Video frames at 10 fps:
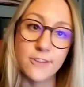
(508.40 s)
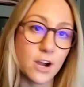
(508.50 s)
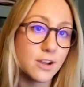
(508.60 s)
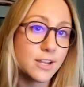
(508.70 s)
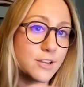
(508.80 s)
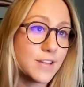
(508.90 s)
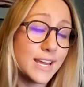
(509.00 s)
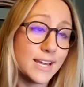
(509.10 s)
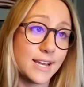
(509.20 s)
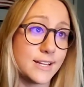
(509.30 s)
have argued,
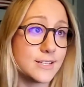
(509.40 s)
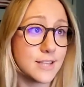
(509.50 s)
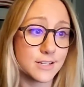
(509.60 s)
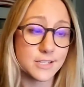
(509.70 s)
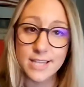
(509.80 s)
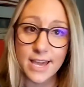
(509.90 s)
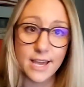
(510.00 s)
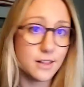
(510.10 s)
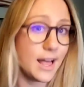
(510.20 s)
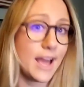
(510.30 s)
it is on a
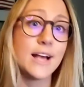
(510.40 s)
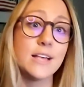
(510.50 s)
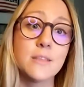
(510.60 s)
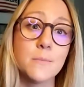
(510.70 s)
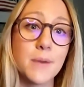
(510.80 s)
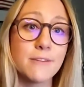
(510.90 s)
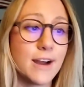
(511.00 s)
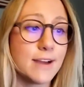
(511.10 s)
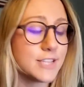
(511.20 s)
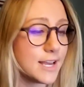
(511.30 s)
scale, as the Big
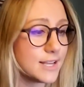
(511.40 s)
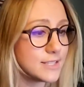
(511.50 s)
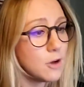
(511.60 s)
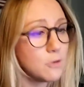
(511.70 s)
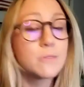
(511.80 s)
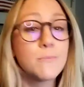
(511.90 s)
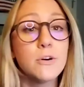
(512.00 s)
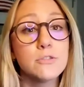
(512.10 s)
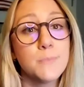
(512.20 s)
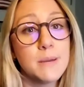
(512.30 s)
Five says, with
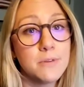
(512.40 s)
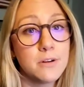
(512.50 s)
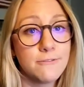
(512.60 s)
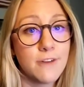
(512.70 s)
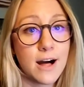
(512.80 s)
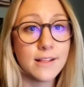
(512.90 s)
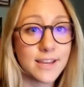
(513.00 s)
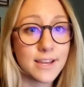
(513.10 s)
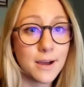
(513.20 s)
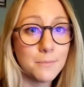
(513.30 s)
most people
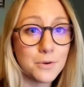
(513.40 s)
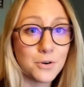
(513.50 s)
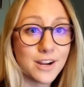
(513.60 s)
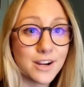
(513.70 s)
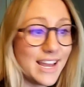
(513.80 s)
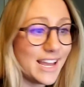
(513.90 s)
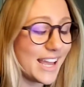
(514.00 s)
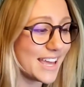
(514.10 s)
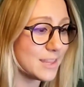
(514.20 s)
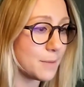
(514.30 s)
falling more
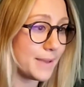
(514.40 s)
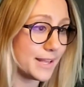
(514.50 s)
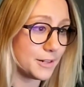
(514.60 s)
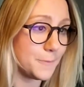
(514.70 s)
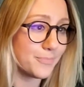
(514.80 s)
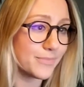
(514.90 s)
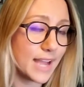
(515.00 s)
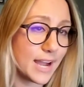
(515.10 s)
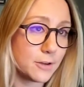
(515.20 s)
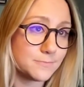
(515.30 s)
in the middle.
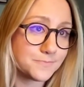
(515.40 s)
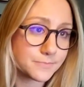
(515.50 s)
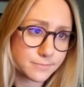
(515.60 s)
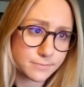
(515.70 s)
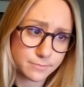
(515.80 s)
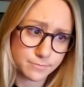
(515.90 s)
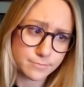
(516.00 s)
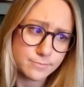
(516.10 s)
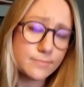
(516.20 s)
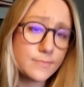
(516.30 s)
Now,
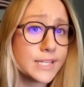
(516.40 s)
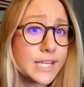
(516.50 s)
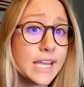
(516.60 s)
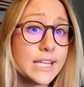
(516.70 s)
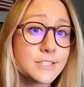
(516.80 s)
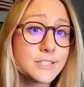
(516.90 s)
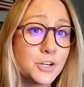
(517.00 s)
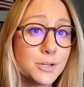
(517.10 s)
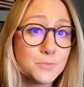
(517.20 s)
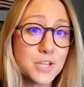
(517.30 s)
in
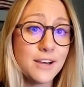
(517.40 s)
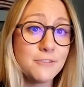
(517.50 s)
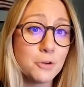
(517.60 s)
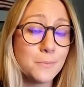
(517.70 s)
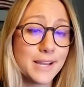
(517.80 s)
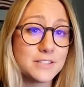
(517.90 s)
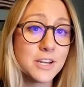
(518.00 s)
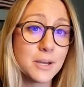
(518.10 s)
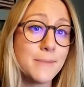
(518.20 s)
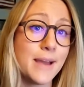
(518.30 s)
terms of
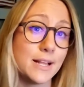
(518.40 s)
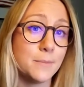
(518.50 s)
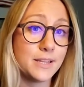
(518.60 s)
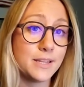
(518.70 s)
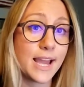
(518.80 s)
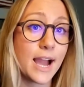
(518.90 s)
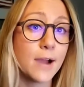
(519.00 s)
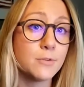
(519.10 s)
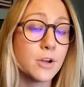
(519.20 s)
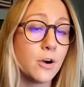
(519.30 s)
romantic compatibility, I
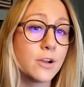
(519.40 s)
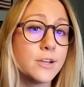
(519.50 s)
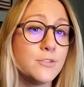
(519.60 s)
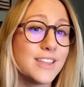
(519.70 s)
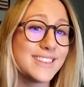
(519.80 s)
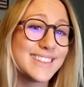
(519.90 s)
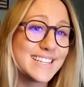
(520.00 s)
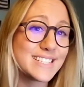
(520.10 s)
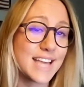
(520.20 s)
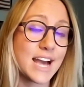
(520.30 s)
would argue that
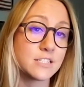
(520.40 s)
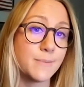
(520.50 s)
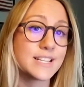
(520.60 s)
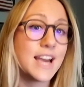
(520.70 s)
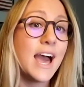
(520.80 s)
this aspect